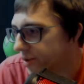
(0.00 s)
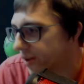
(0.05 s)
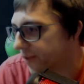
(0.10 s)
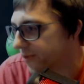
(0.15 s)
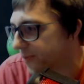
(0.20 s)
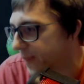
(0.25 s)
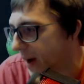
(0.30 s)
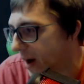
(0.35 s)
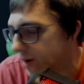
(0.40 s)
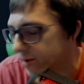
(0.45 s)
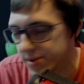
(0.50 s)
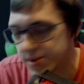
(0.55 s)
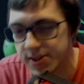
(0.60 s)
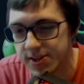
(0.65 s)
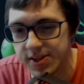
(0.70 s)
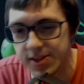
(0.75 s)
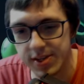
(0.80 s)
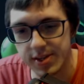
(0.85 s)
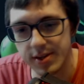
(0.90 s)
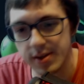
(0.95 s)
of
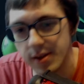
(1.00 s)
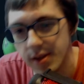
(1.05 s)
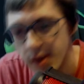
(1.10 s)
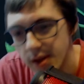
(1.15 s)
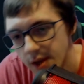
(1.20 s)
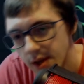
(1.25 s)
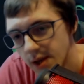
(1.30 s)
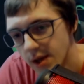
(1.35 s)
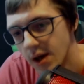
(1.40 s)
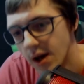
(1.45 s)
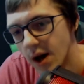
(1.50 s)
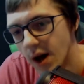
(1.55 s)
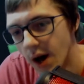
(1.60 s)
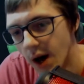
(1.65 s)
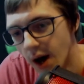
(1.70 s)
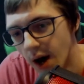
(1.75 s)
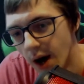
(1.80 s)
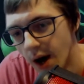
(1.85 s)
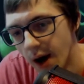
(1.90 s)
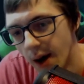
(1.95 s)
Mountains,
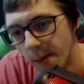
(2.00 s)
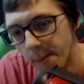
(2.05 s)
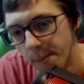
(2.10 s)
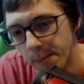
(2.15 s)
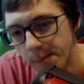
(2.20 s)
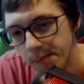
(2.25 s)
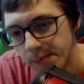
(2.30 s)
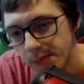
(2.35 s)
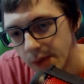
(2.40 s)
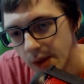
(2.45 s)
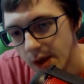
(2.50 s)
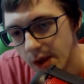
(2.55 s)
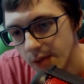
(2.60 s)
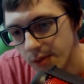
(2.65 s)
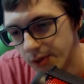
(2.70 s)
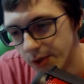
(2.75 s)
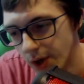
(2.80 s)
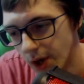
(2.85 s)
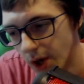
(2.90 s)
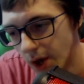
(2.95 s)
the
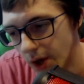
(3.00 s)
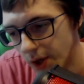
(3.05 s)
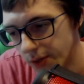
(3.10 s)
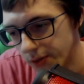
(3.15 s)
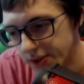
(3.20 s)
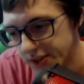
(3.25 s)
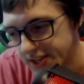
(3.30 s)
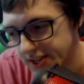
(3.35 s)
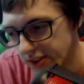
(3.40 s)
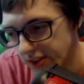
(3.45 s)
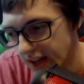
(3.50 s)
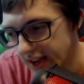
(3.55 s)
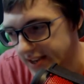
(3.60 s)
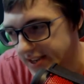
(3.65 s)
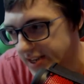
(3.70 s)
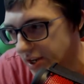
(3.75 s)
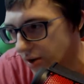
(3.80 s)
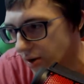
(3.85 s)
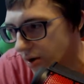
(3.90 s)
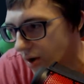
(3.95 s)

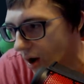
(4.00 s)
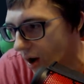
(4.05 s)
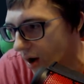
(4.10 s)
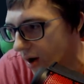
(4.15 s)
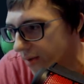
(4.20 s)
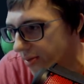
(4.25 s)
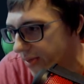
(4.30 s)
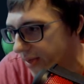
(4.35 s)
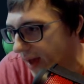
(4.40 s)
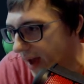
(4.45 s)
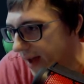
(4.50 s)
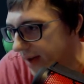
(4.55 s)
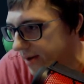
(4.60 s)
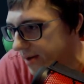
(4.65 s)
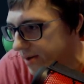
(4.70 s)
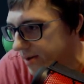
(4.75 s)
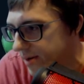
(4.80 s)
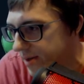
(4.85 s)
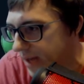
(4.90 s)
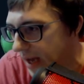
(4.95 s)
Celestial card
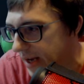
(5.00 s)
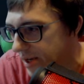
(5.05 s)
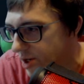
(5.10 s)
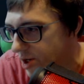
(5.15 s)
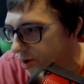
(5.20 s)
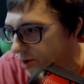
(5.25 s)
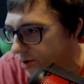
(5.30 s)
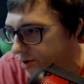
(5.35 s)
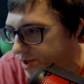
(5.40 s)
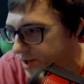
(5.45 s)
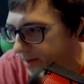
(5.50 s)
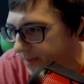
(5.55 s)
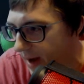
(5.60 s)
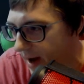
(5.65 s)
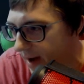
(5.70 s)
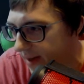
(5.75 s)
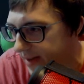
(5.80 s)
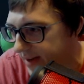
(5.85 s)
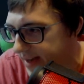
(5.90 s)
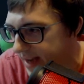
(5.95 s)
that tutors him
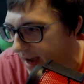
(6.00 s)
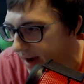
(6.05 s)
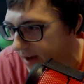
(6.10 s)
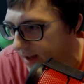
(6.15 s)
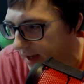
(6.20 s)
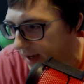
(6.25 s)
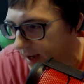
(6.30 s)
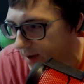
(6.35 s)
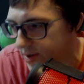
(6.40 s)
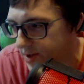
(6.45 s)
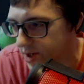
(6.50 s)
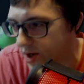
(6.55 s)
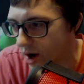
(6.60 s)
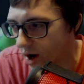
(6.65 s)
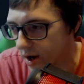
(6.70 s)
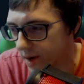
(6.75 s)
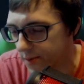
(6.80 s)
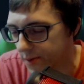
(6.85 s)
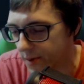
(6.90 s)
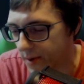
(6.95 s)
out of the deck, like I was
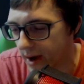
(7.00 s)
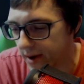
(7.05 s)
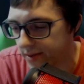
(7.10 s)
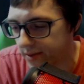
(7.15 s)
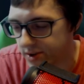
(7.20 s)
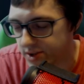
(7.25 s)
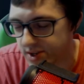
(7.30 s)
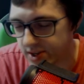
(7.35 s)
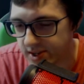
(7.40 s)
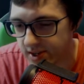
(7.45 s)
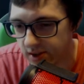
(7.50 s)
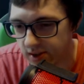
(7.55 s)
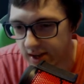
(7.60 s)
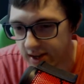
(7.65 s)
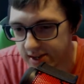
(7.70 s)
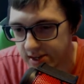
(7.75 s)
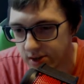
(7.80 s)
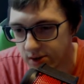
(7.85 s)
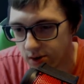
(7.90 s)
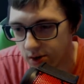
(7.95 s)
talking about. There's a
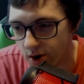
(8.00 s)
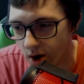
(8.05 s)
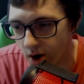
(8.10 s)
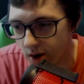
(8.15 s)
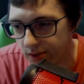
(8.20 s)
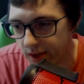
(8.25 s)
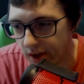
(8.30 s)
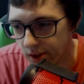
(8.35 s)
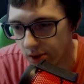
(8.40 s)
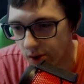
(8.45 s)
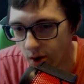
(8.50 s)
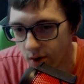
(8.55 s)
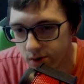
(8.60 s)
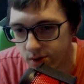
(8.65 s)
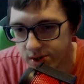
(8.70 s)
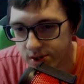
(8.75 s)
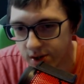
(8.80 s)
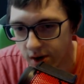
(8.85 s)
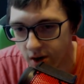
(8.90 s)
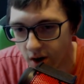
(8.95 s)
Celestial card that
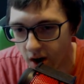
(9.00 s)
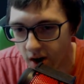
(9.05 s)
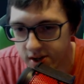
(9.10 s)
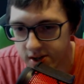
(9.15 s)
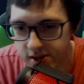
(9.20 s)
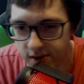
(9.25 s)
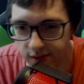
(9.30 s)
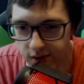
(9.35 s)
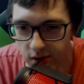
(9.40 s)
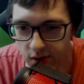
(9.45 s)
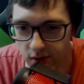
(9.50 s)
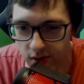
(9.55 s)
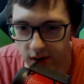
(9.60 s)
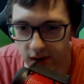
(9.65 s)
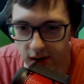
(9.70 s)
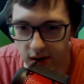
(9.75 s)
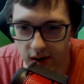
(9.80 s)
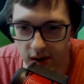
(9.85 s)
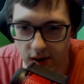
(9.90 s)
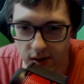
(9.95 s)
lowers the cost of a
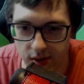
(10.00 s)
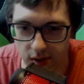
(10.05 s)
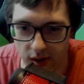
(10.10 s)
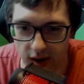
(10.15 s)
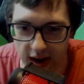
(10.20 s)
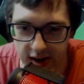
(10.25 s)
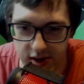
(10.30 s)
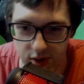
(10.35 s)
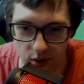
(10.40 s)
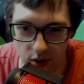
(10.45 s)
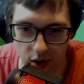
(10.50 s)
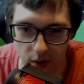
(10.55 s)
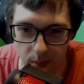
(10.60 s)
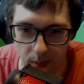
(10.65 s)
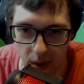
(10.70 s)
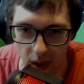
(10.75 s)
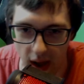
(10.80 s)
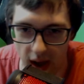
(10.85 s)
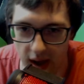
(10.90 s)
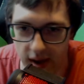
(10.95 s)
unit the next one you
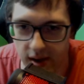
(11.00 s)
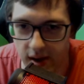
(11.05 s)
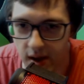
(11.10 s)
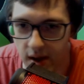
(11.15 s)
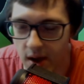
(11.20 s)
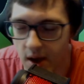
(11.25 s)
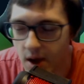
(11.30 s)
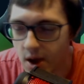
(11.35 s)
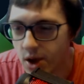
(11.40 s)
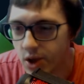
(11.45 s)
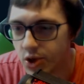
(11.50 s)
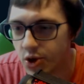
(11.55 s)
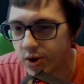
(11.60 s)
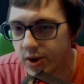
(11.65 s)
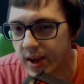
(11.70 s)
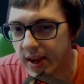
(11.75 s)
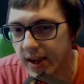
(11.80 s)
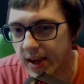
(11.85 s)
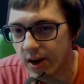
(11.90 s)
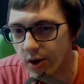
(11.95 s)
play. You
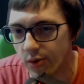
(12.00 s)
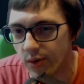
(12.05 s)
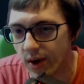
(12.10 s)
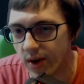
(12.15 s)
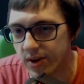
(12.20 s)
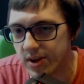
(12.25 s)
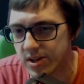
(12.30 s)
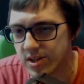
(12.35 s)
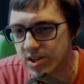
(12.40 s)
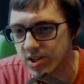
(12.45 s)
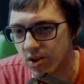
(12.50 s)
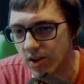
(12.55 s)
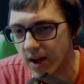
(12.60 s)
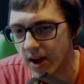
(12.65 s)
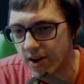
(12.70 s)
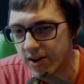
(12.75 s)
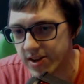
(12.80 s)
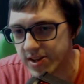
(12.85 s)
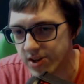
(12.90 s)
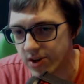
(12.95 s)
can get Aurelion Soul
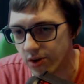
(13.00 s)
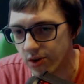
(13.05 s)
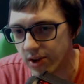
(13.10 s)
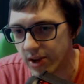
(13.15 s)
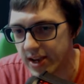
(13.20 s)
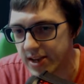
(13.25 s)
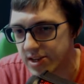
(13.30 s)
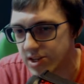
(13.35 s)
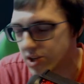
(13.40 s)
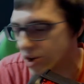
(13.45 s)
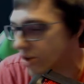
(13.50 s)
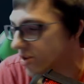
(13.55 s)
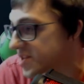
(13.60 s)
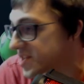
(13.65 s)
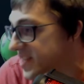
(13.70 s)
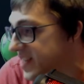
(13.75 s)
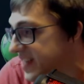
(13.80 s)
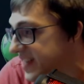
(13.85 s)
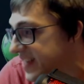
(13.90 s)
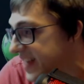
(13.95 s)
out as early as turn
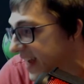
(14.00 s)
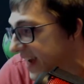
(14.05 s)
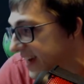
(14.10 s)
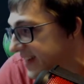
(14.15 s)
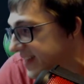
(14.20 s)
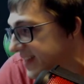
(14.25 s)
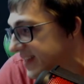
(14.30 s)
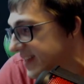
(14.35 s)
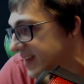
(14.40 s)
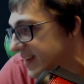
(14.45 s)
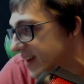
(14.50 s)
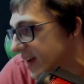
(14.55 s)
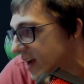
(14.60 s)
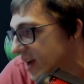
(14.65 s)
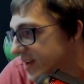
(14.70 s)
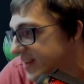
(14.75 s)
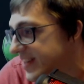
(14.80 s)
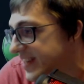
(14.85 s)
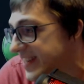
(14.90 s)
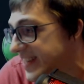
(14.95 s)
6.
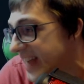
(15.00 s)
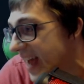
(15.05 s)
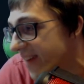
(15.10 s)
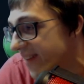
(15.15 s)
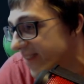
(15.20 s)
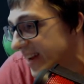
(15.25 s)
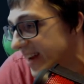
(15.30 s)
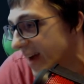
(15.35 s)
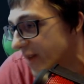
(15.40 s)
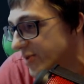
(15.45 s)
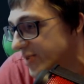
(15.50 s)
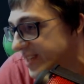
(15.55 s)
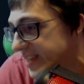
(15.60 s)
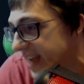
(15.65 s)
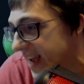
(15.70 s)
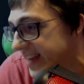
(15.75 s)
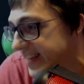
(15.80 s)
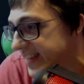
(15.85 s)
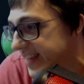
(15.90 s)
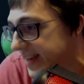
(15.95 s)
7, I would
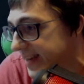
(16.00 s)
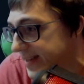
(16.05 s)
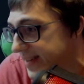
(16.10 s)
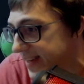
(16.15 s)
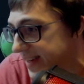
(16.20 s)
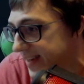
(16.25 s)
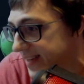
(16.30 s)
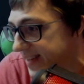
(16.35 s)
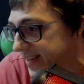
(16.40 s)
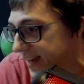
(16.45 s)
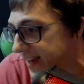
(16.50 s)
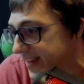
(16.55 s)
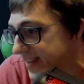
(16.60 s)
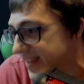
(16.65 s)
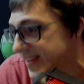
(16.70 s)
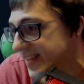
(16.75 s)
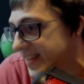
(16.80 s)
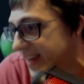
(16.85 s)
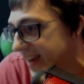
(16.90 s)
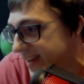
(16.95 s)
say, is consistent.
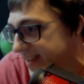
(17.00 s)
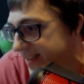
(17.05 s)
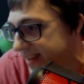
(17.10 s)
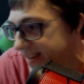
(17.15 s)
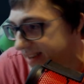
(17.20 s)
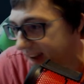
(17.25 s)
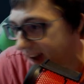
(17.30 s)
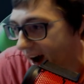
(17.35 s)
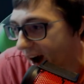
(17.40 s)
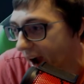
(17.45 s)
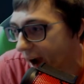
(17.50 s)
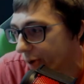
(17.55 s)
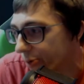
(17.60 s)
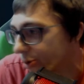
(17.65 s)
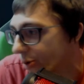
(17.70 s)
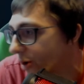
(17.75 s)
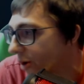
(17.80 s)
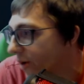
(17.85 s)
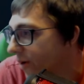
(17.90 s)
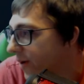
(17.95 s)
6 is a high
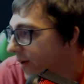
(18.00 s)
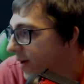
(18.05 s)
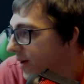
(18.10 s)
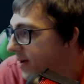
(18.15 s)
roll.